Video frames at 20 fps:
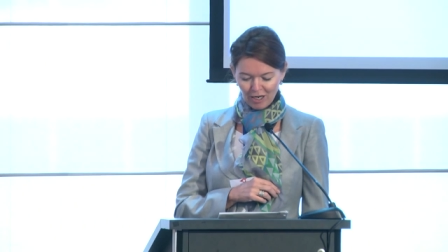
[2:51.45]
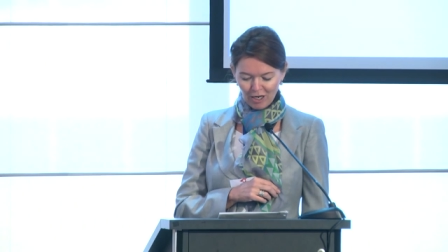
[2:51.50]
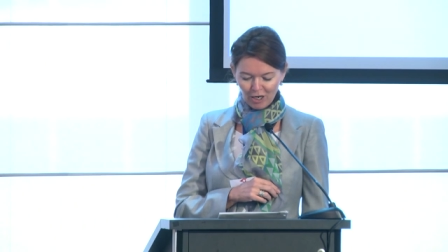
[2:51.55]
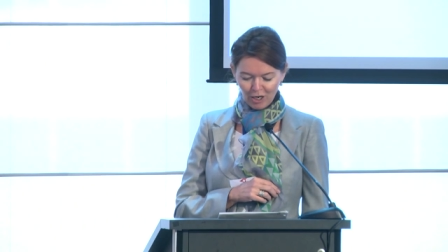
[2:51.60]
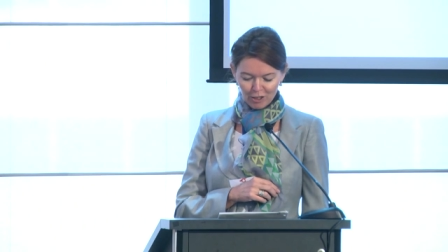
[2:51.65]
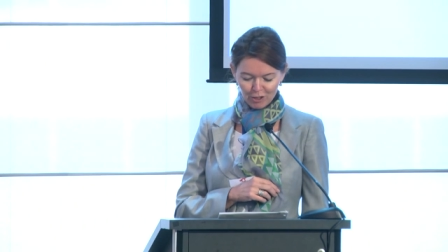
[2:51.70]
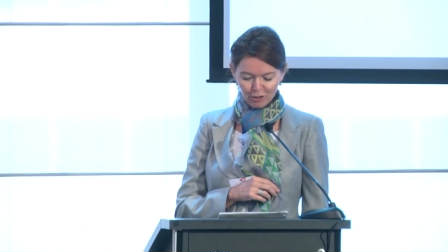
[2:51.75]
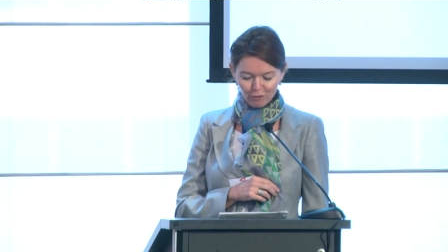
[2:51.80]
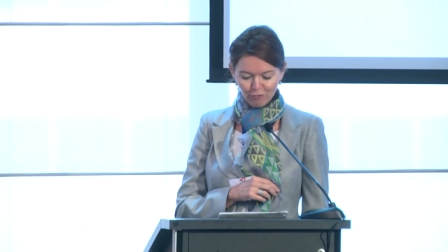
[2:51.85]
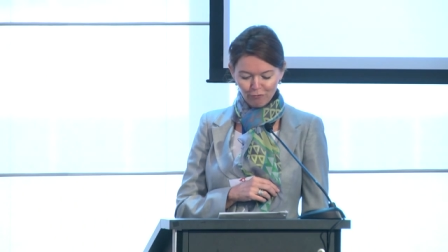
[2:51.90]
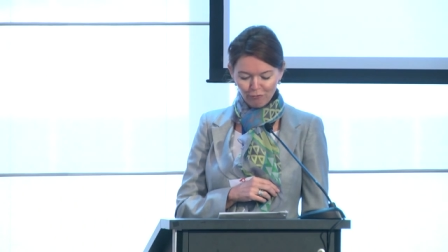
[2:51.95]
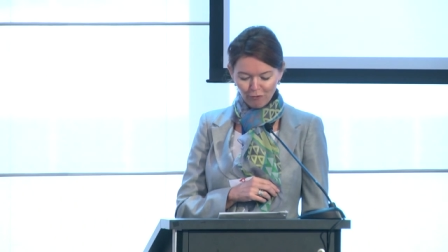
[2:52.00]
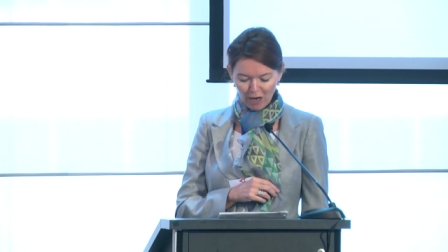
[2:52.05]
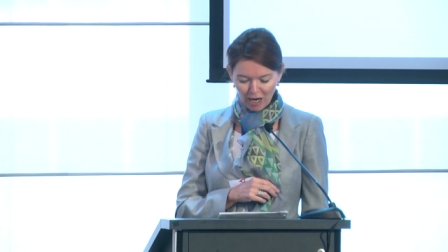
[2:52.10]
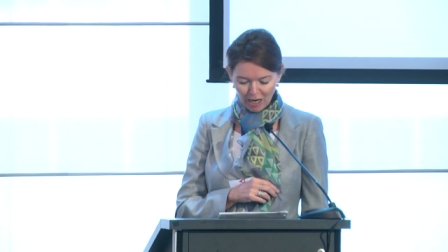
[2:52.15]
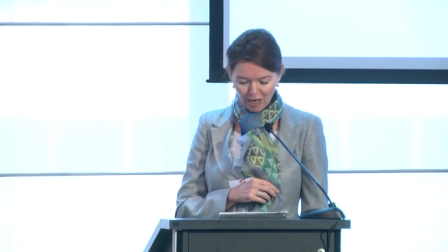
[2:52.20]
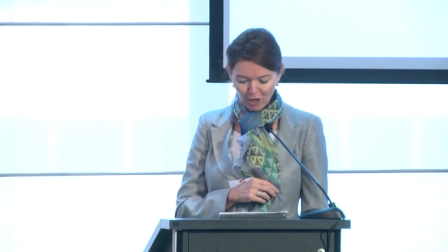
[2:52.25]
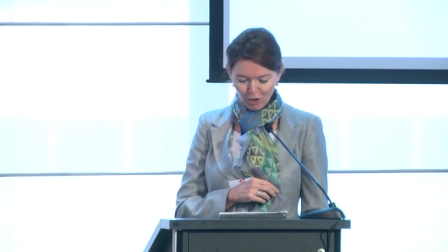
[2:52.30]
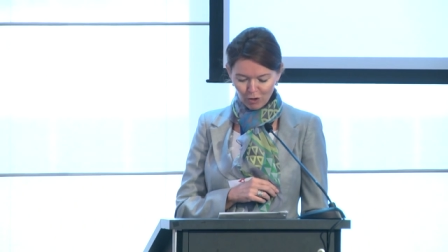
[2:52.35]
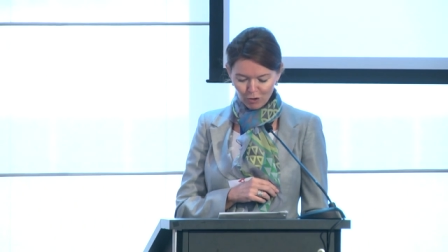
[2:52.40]
on the
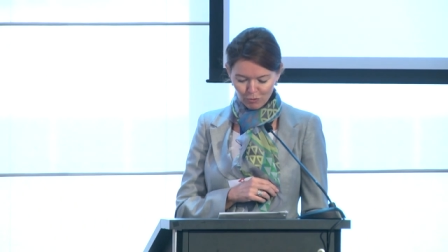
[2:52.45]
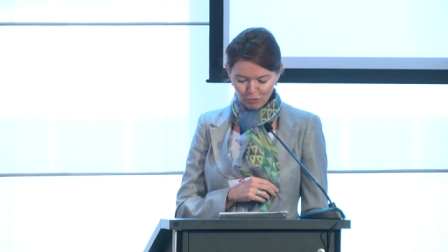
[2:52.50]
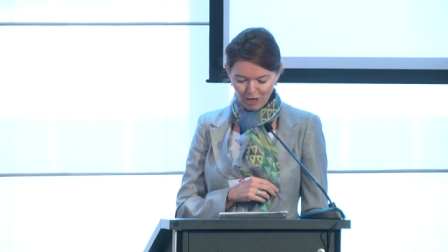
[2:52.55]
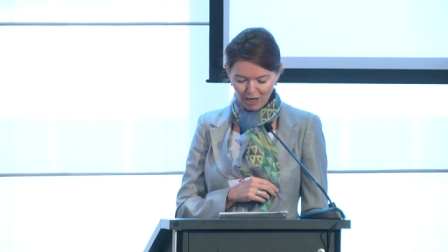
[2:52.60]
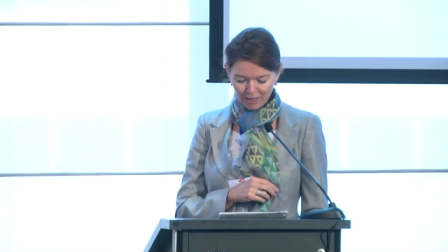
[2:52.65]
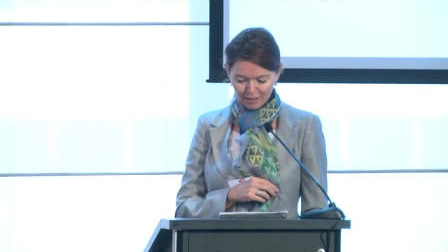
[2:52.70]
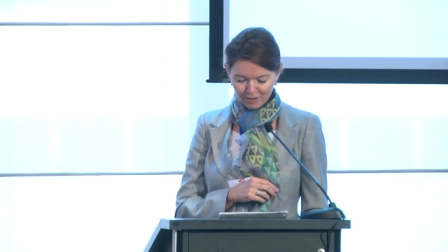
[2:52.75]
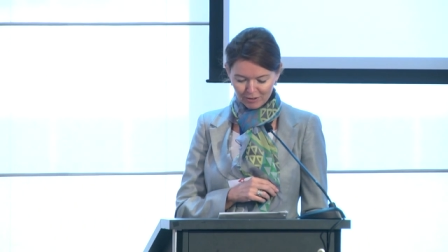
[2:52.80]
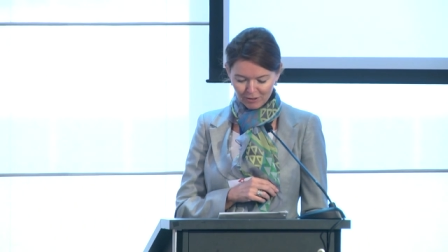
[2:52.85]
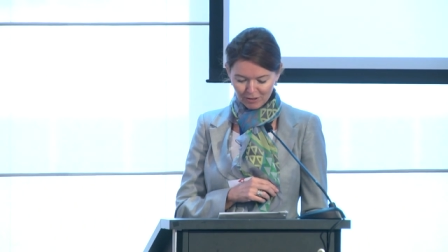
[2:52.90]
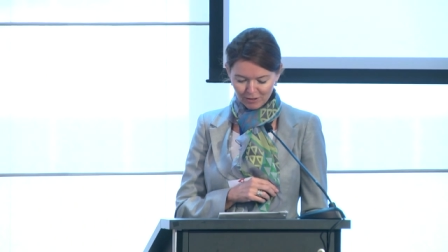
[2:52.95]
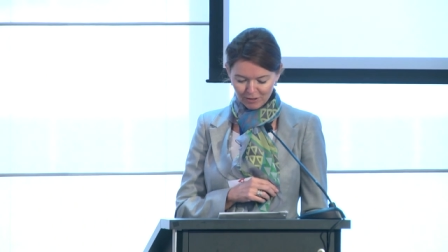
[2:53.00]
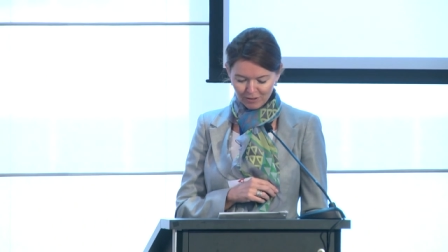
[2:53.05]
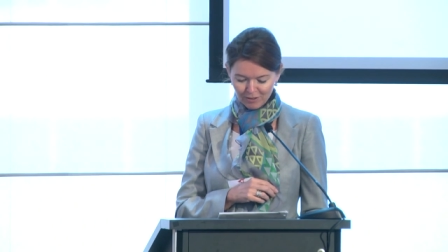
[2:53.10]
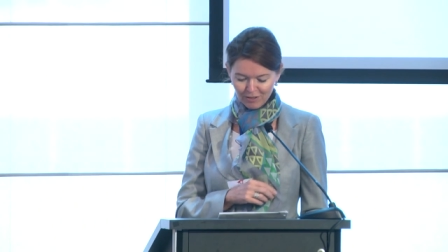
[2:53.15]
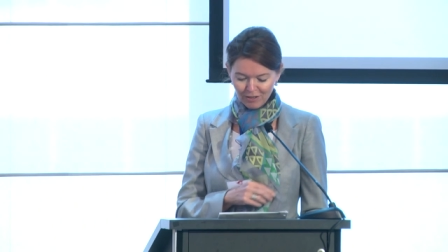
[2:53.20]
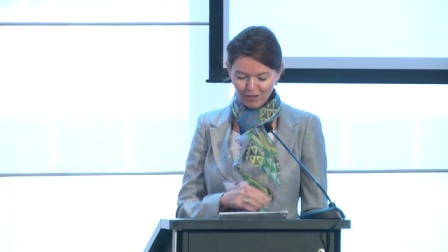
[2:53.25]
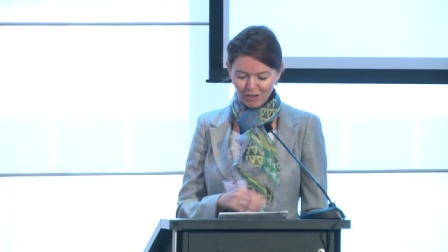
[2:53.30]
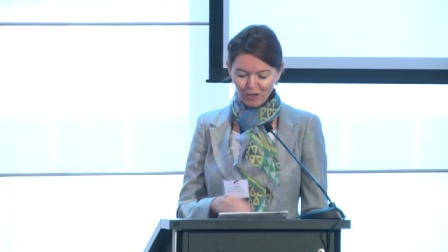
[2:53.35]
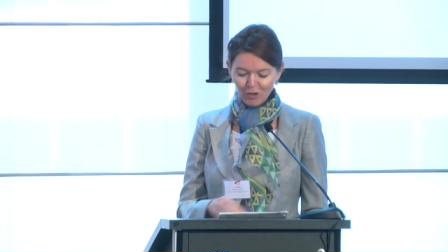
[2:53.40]
far
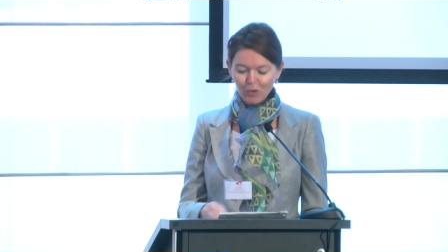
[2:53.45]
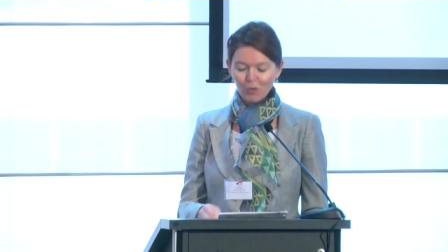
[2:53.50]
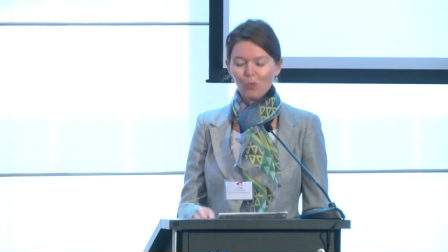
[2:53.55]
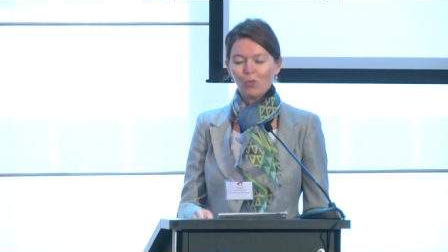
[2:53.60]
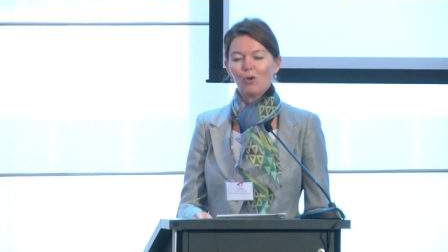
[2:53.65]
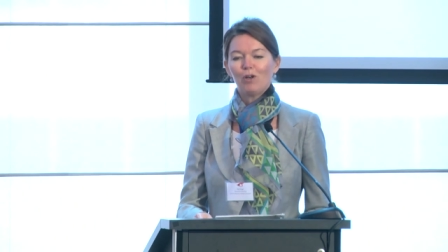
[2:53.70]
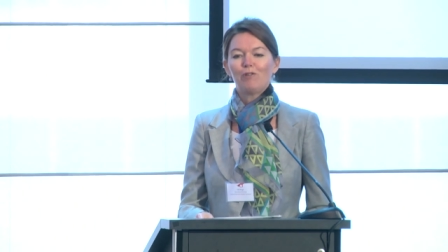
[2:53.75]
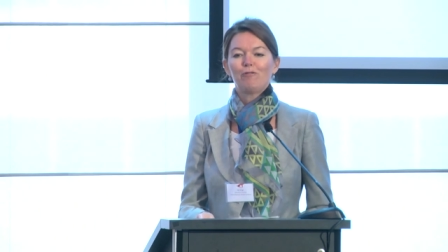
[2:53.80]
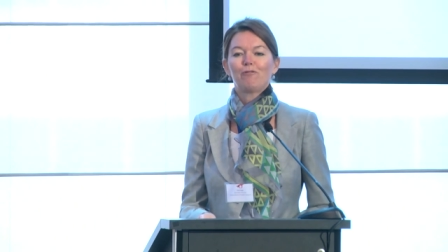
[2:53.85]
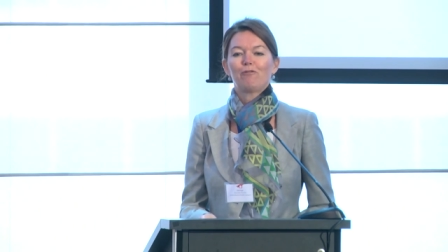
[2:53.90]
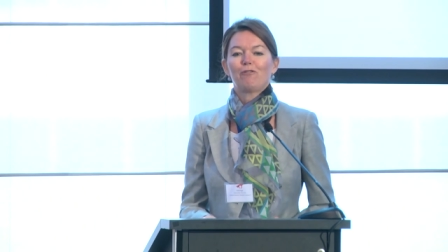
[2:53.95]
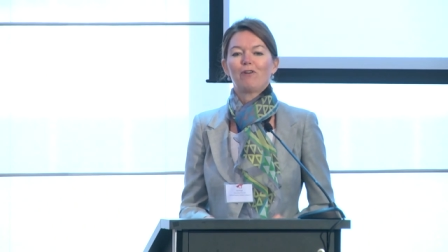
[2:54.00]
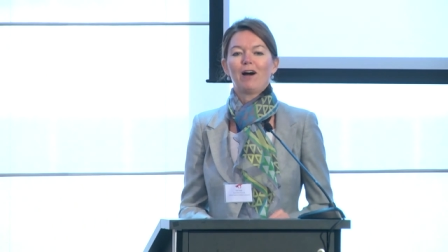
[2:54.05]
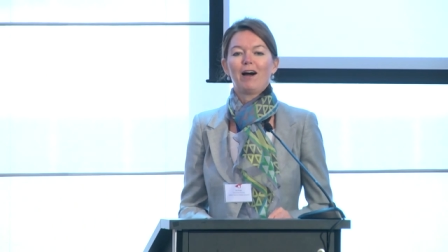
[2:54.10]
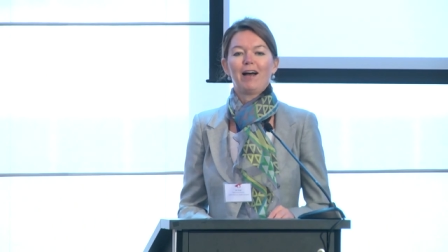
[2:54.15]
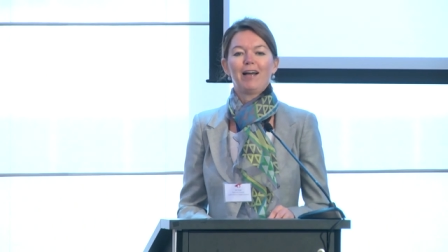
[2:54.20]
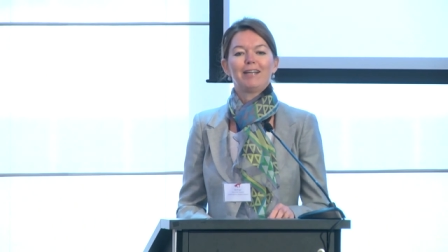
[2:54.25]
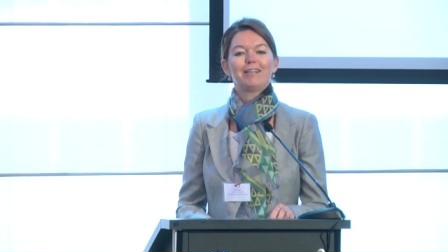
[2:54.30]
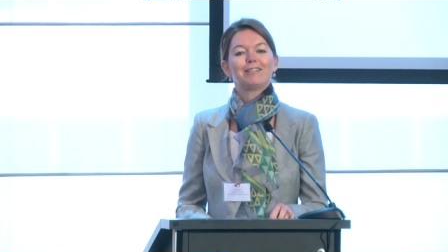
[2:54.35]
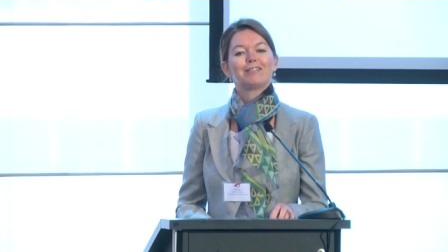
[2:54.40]
horizon will
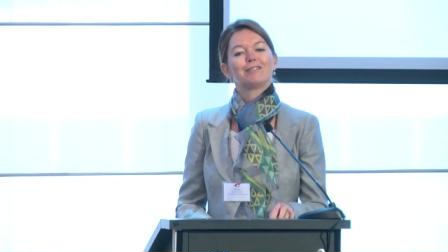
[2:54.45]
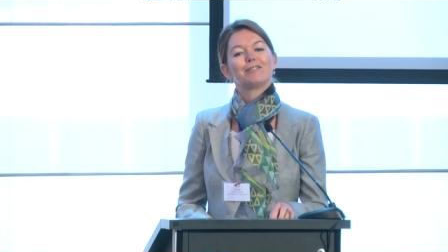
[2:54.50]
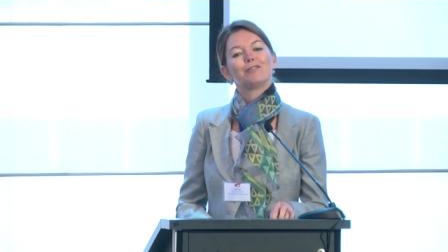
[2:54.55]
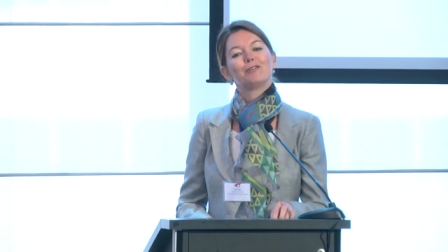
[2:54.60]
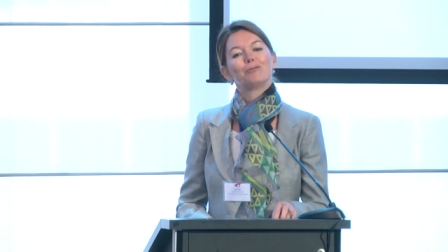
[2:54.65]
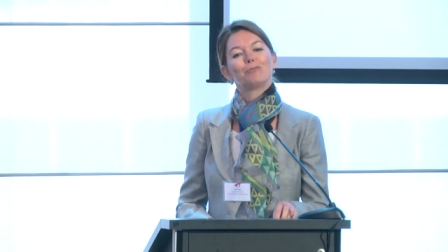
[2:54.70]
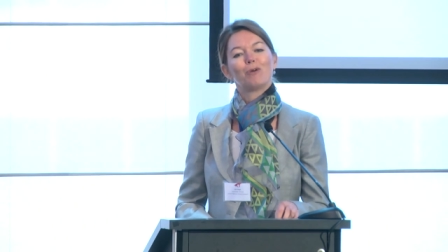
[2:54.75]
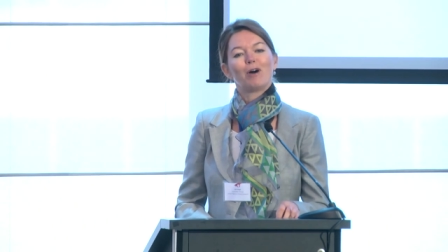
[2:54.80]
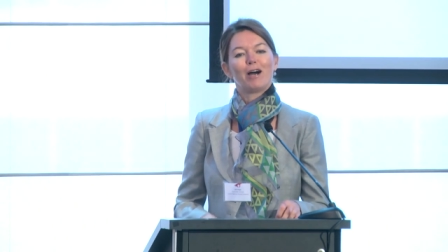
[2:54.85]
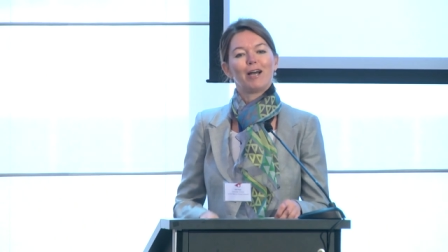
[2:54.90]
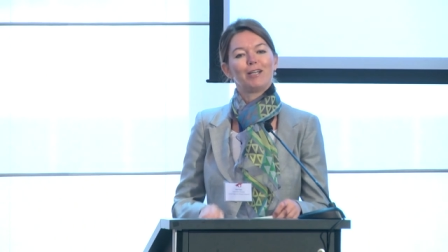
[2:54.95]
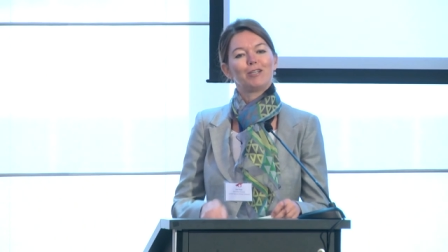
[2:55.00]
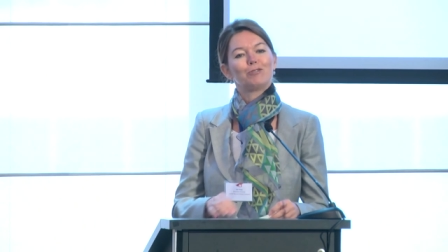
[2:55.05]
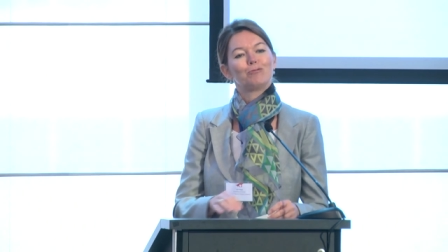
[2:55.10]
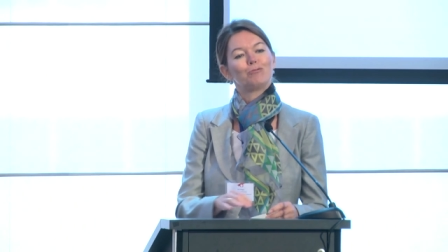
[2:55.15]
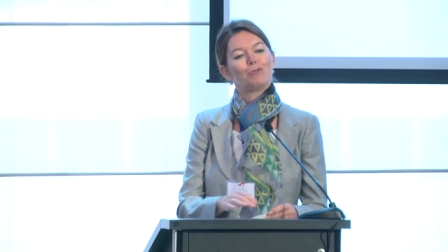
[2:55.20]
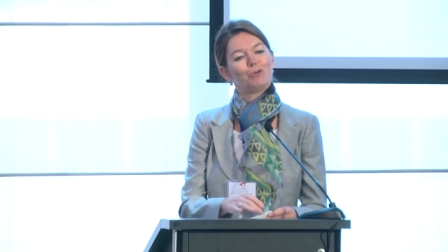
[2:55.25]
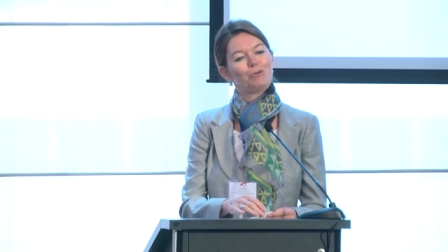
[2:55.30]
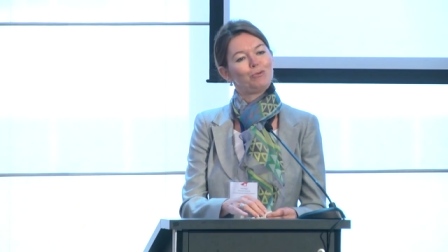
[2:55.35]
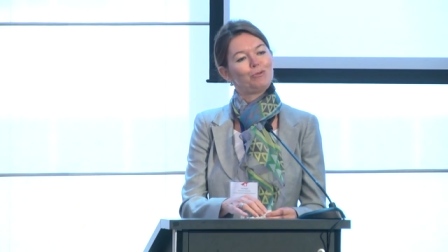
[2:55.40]
find the right
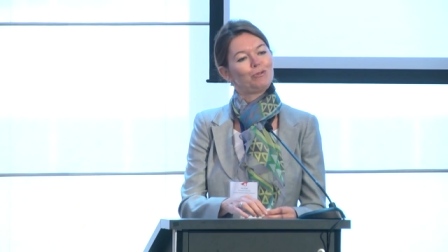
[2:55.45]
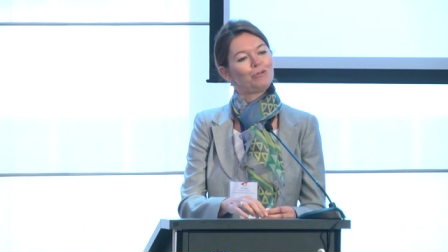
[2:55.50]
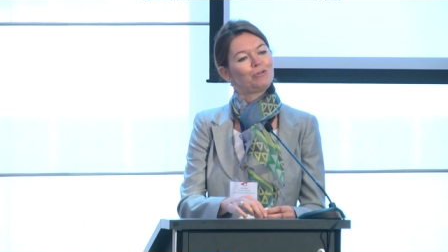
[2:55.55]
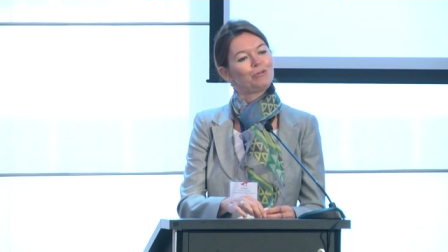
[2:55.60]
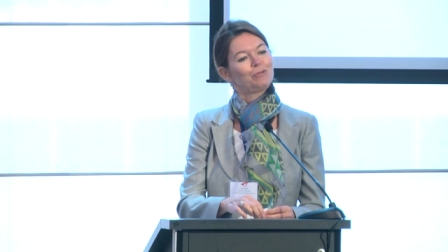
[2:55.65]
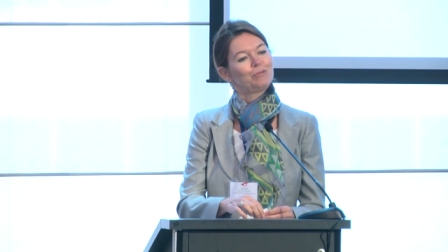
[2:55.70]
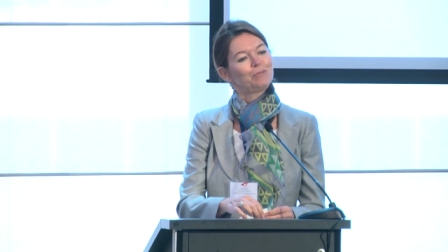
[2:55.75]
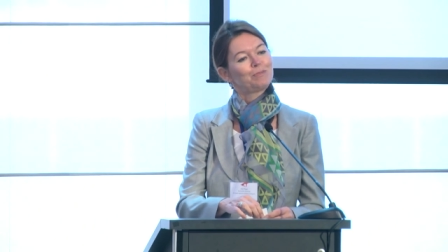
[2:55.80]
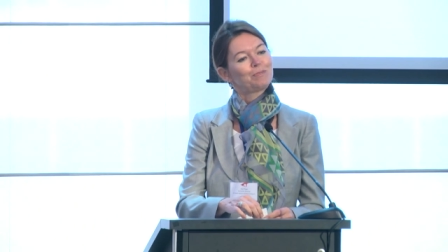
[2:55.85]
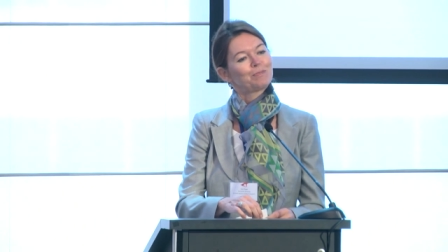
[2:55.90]
road."